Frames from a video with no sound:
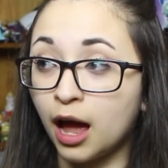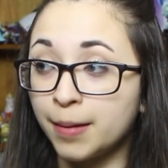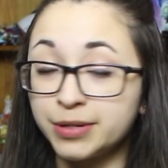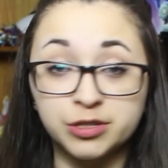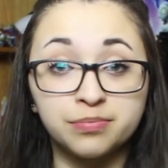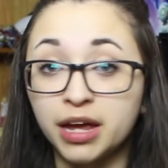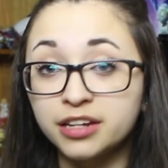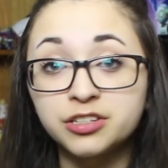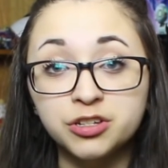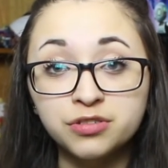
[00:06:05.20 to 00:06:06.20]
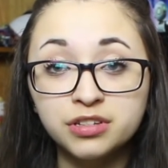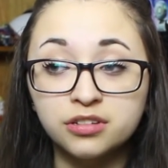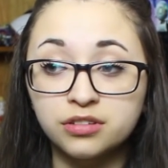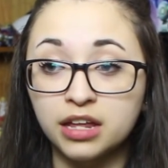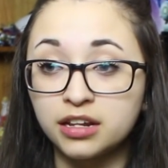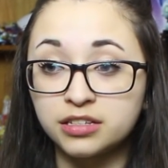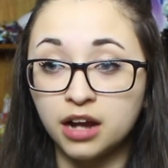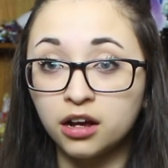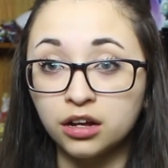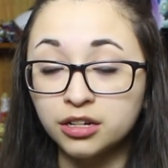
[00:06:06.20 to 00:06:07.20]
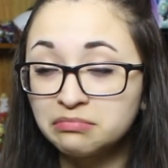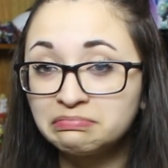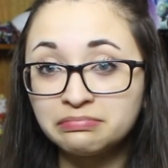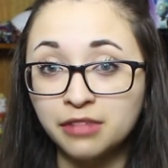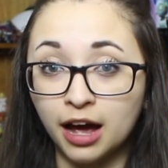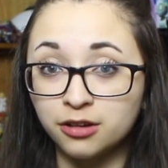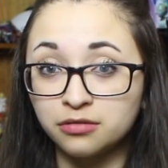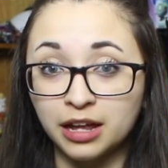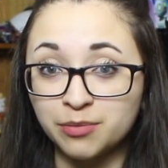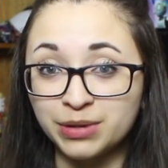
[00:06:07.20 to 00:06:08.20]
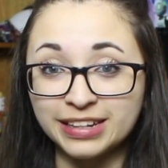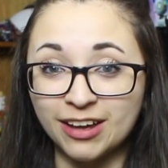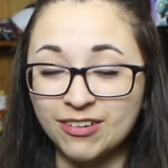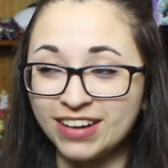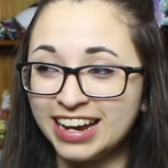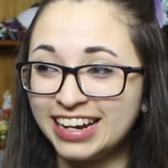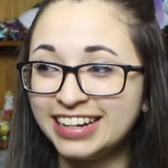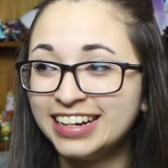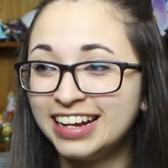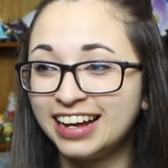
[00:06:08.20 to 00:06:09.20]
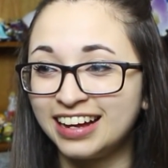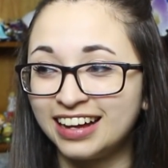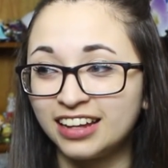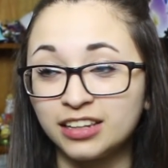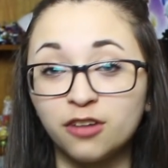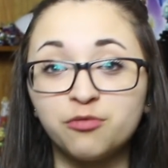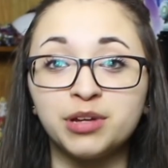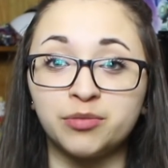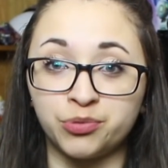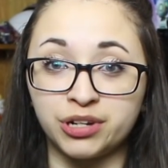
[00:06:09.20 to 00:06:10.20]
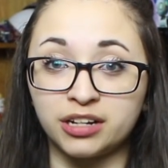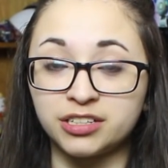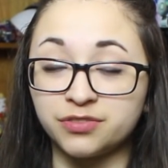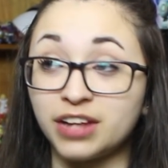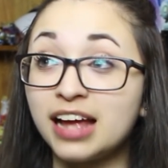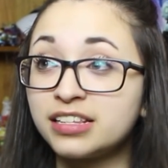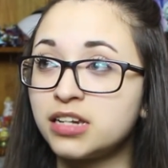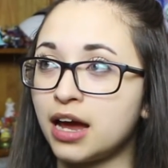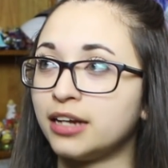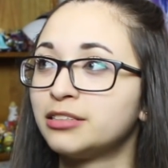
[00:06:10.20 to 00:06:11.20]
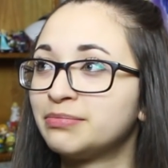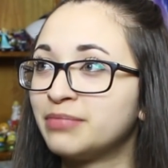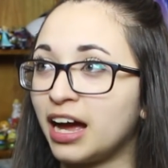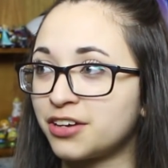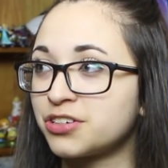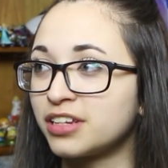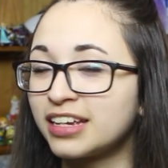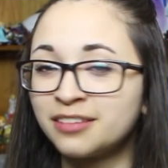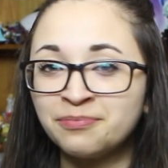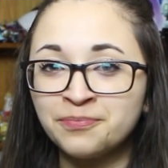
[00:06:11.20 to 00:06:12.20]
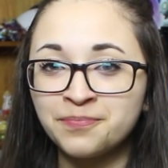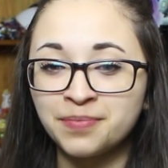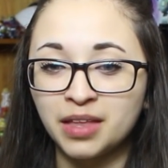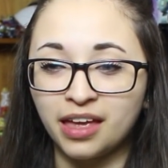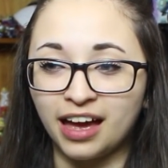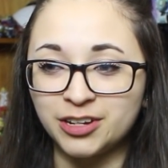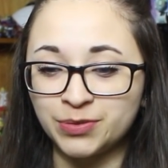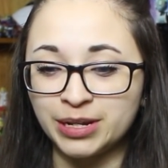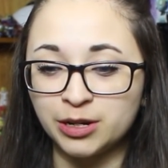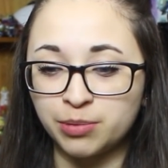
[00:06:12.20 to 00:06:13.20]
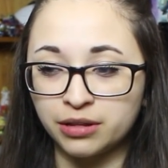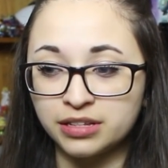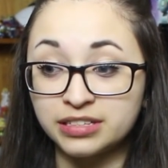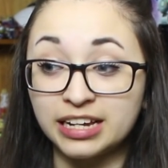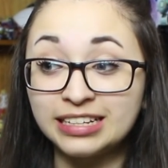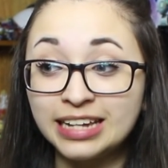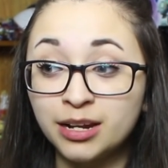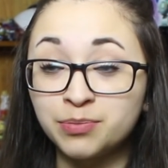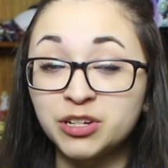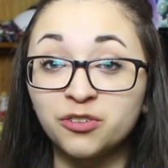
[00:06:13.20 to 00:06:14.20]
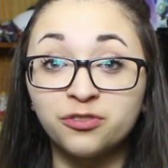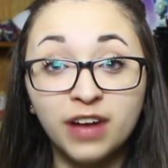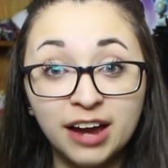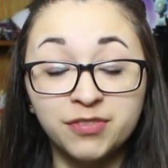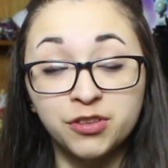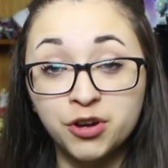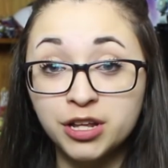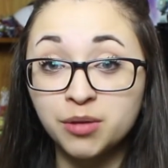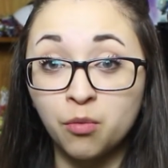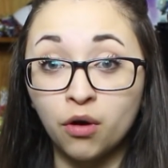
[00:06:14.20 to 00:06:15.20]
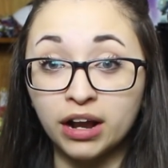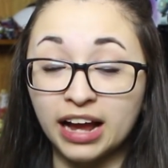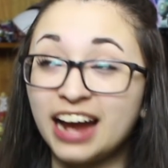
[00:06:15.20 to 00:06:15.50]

I've just made excuses, and that's not good. I don't like being that way. I love being productive. Last night, actually, I tweeted about this. I stayed up till 5:30 in the morning.